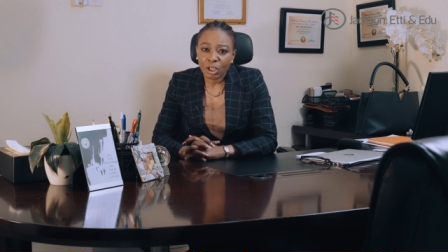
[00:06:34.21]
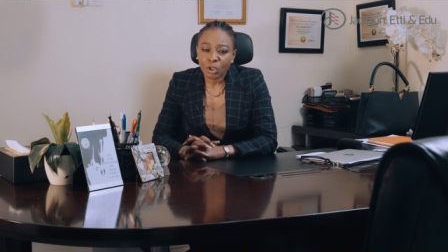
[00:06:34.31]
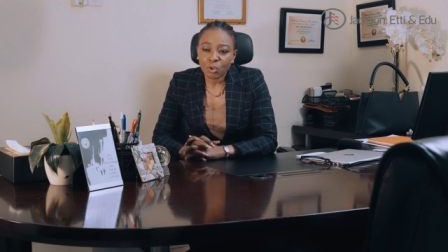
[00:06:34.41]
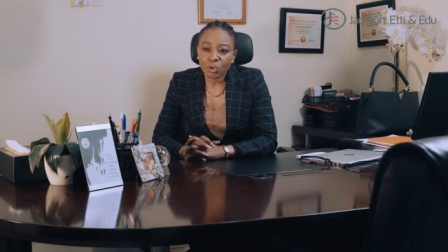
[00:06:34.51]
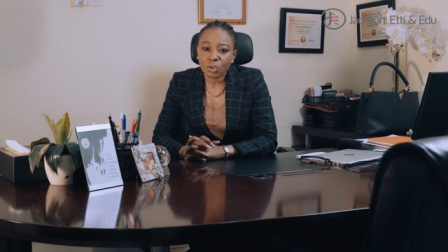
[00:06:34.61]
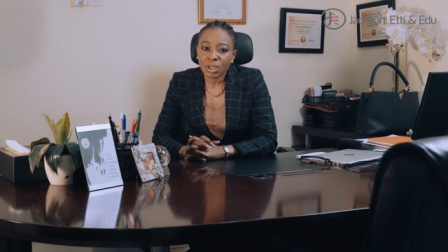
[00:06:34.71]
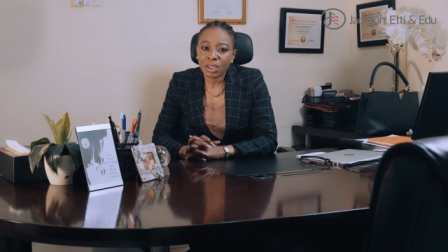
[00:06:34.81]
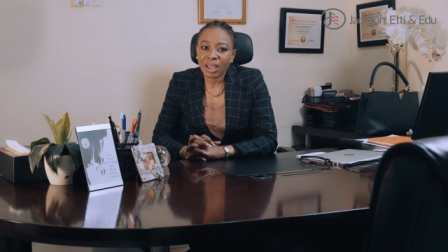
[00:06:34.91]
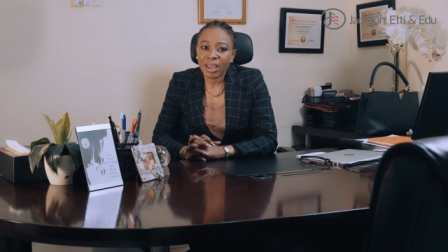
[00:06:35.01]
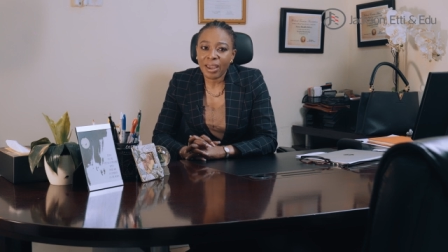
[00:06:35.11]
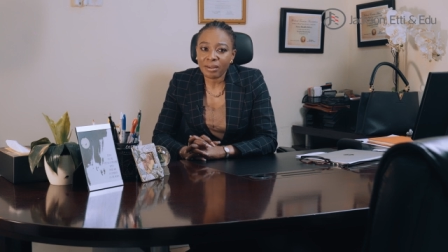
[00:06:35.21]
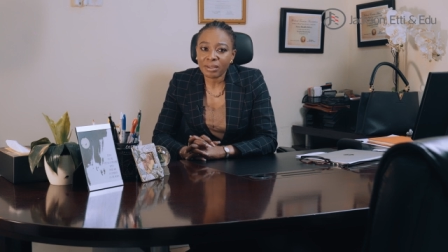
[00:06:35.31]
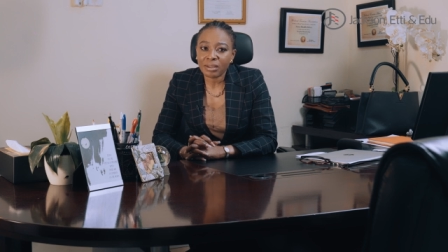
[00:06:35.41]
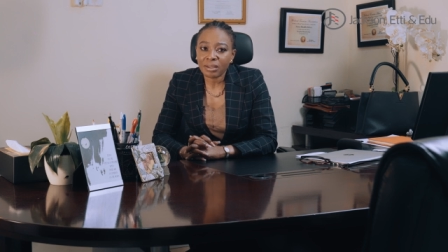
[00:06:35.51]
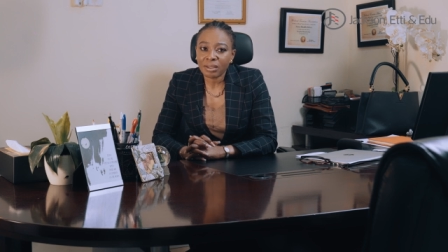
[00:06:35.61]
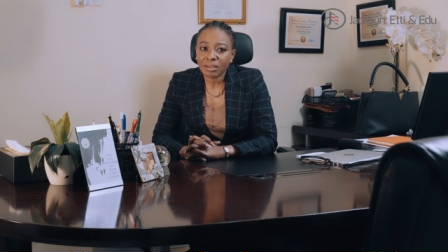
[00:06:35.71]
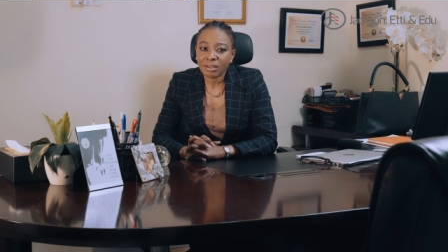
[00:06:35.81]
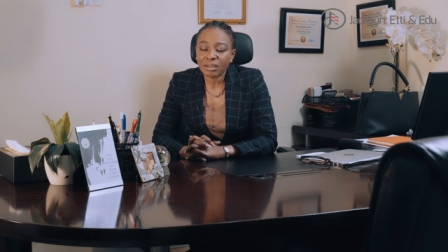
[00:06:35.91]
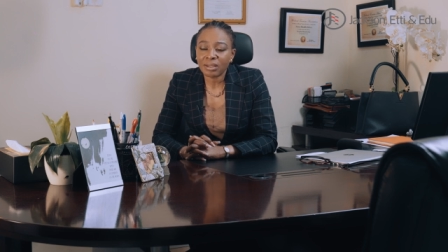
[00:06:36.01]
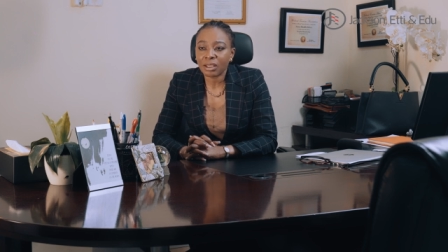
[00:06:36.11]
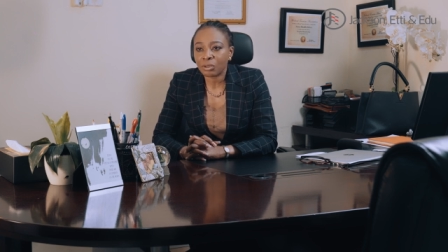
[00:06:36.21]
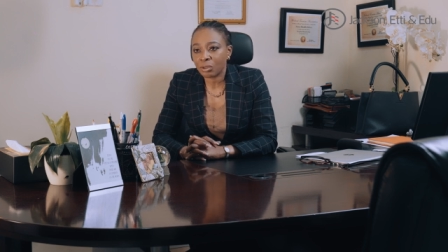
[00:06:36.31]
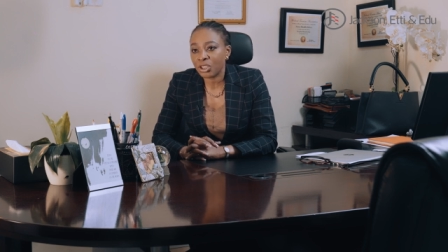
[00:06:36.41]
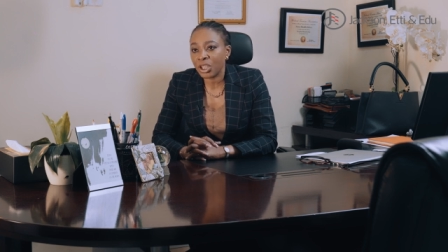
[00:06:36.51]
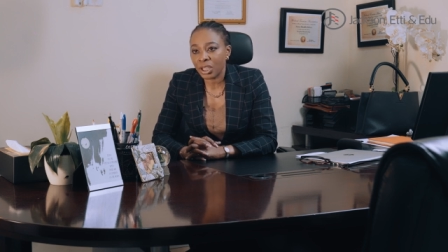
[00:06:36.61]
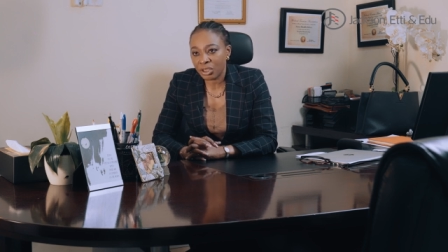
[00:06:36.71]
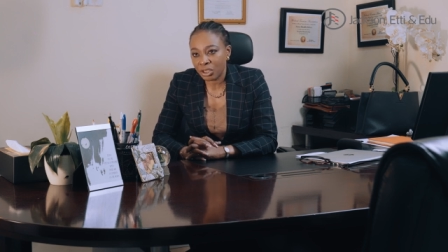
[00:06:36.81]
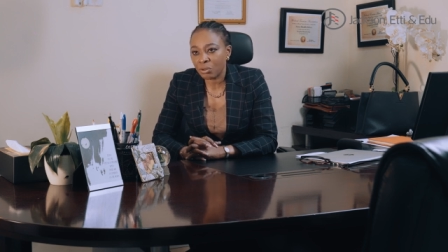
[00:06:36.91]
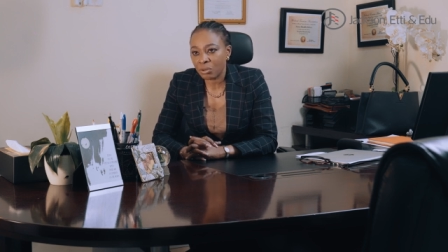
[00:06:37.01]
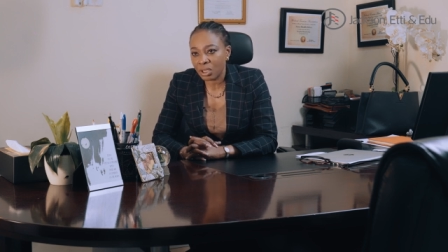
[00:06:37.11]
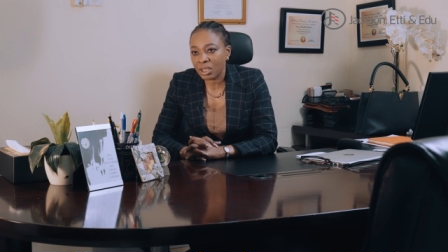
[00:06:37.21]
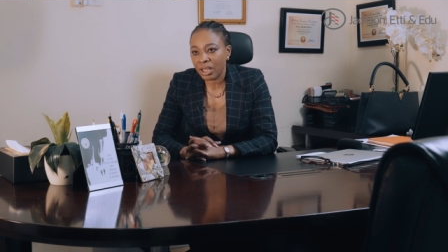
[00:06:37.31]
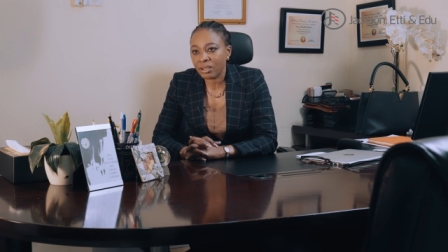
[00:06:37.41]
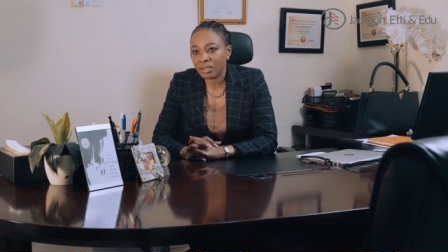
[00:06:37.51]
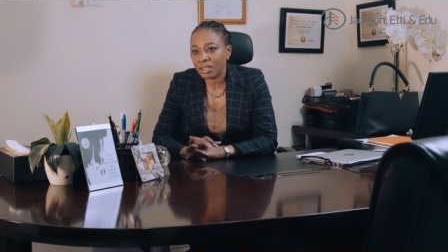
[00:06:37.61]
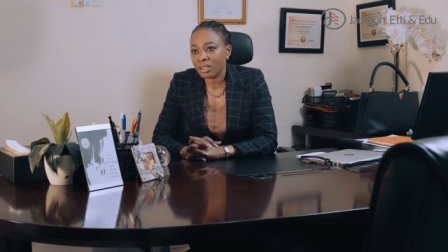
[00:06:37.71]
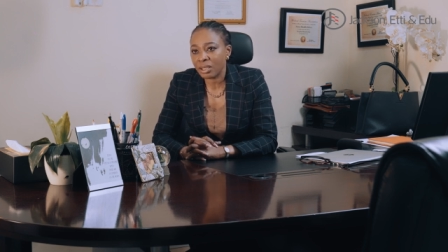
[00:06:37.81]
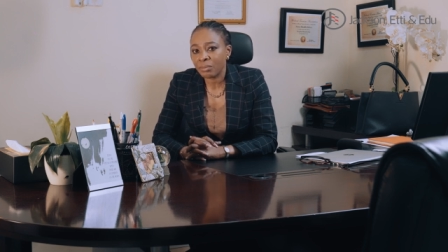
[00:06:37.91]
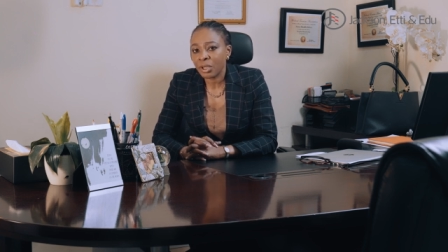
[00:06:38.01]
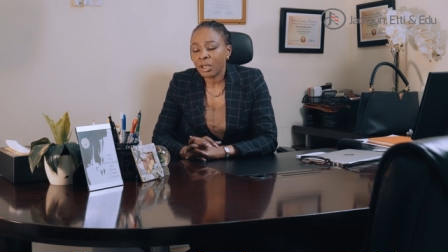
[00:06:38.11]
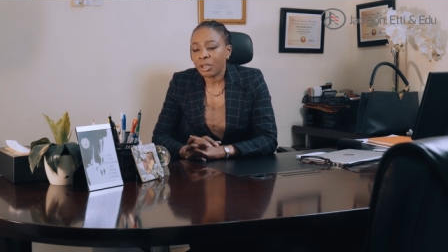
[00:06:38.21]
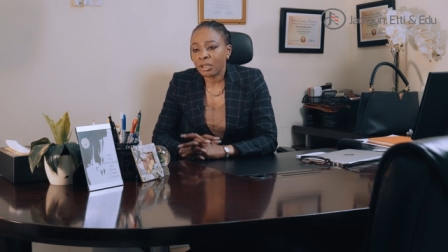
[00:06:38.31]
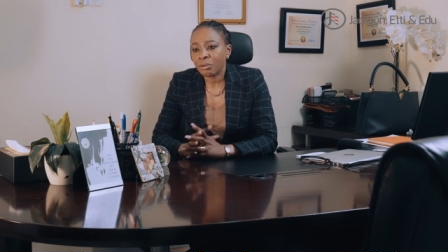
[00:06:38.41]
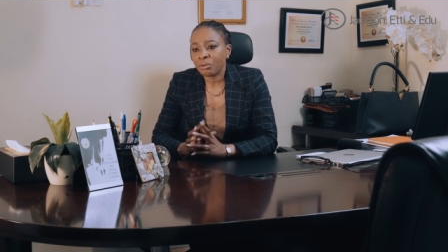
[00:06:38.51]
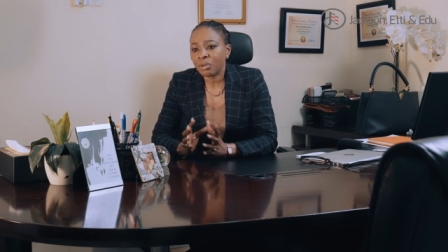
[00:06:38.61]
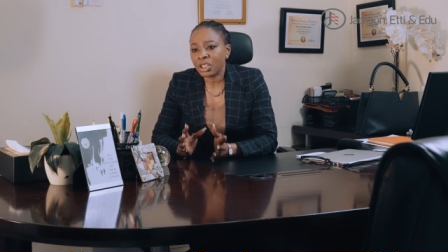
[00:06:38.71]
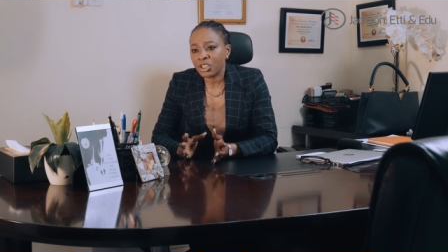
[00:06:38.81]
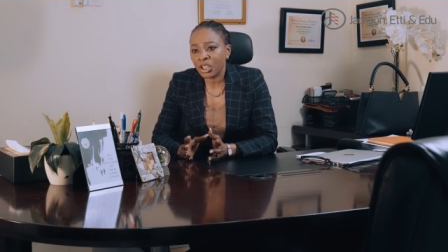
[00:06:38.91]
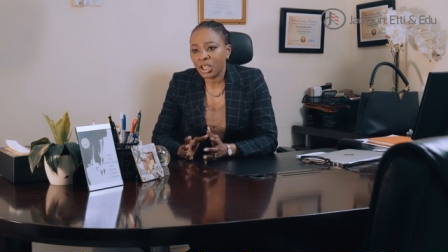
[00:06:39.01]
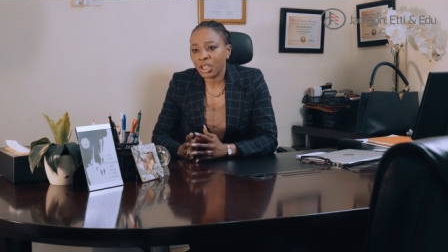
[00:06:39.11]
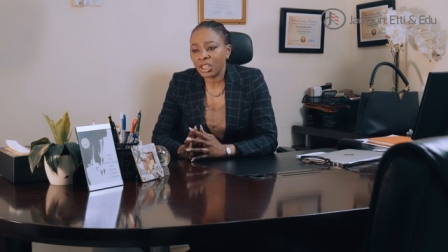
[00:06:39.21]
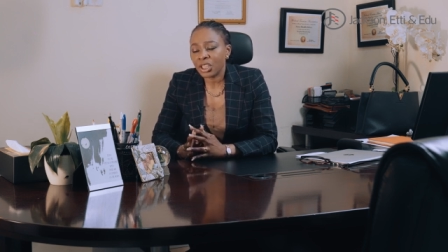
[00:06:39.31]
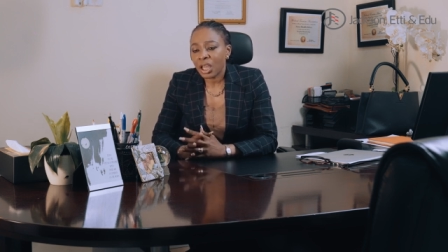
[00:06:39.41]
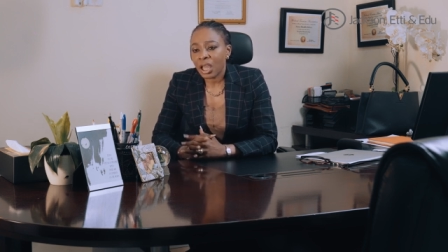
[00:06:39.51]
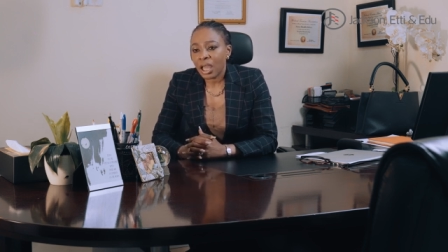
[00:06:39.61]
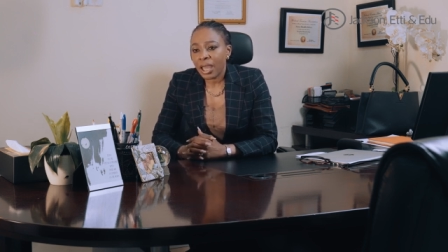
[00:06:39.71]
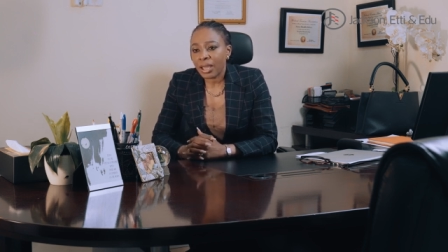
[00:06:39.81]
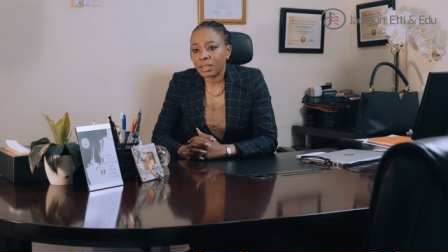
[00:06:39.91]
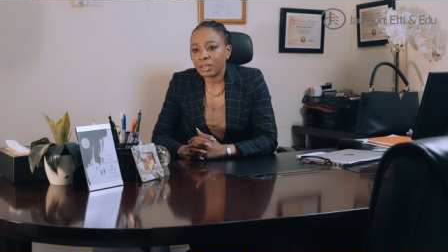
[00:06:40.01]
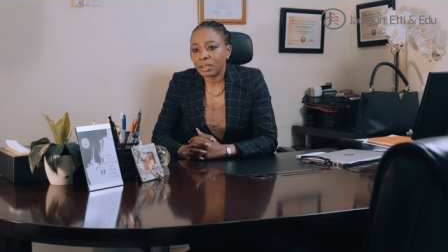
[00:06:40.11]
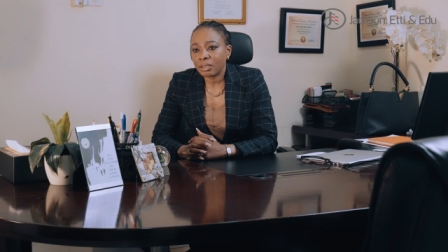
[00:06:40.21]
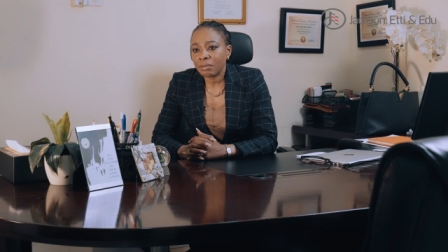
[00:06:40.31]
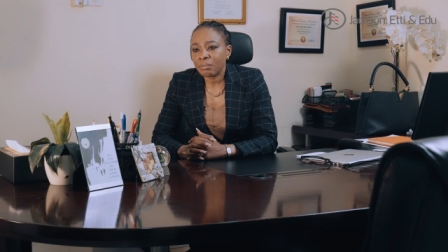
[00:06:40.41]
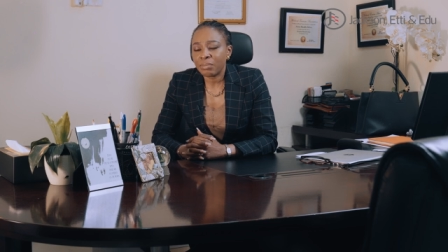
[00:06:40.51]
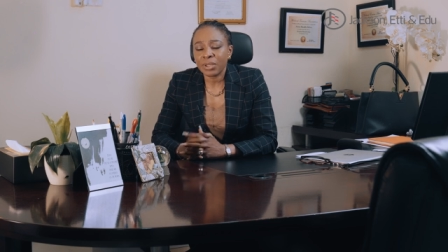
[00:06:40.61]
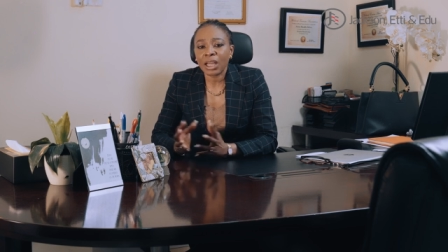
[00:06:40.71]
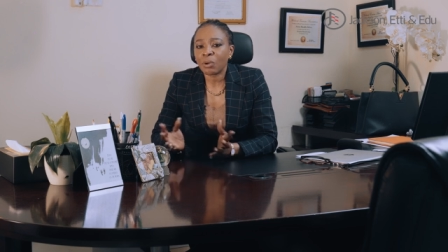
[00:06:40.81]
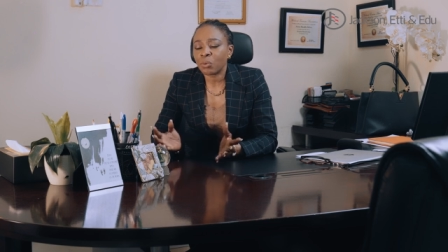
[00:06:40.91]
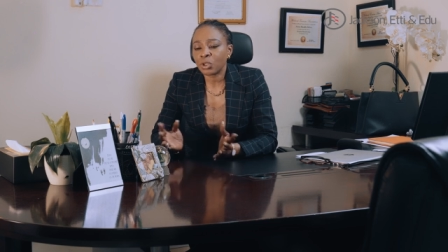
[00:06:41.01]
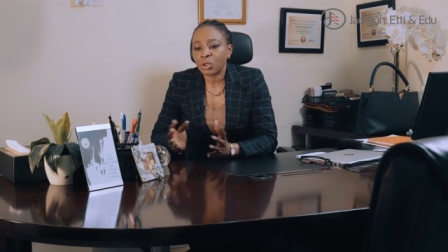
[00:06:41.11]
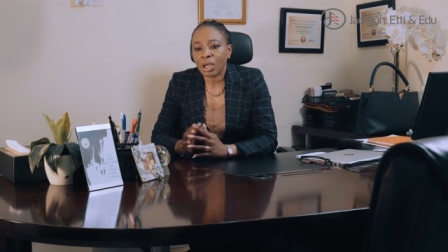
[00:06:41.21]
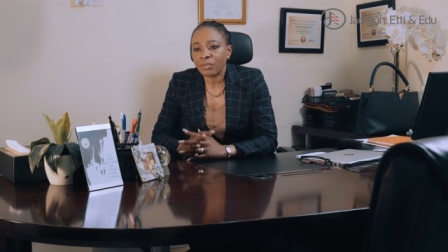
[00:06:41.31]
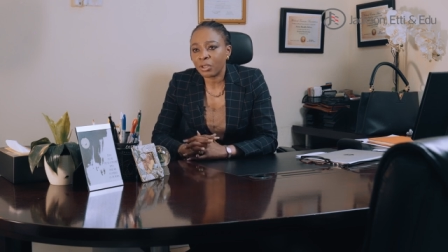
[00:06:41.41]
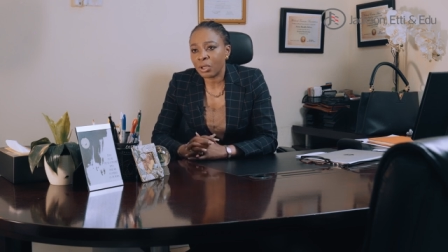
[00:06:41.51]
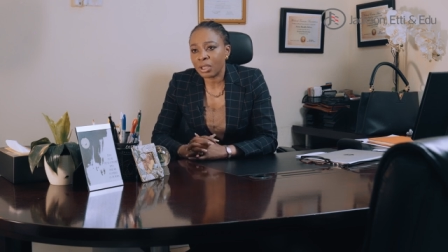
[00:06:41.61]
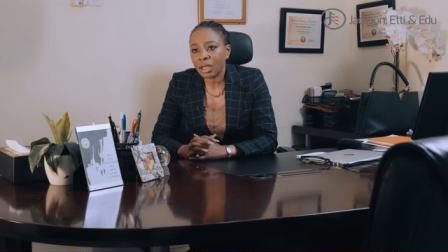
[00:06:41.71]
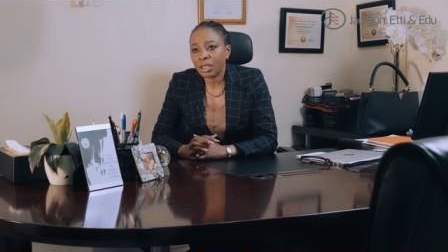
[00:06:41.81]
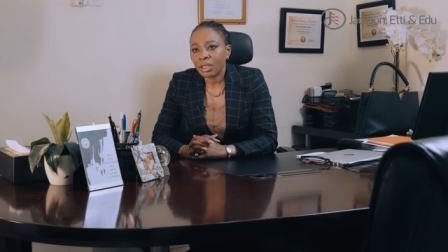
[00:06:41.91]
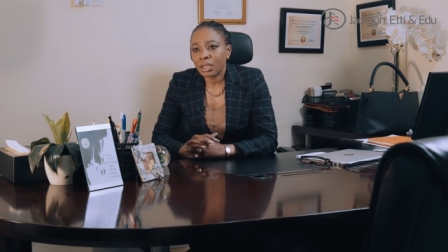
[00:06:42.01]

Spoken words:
to see the health sector change, to see the health system, really change and be like what you have in other,